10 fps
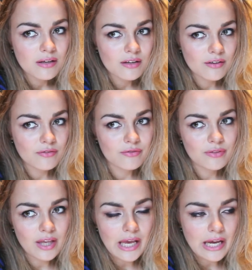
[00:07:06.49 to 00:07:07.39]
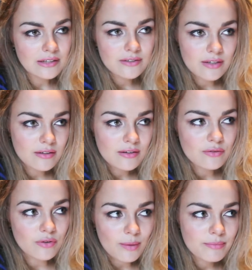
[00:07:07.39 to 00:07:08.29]
If they accidentally
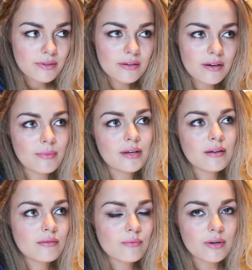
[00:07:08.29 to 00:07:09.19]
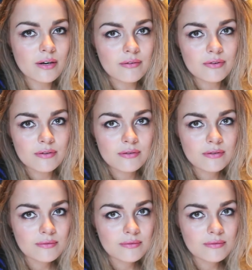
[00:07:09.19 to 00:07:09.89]
dropped it, I mean, whatever,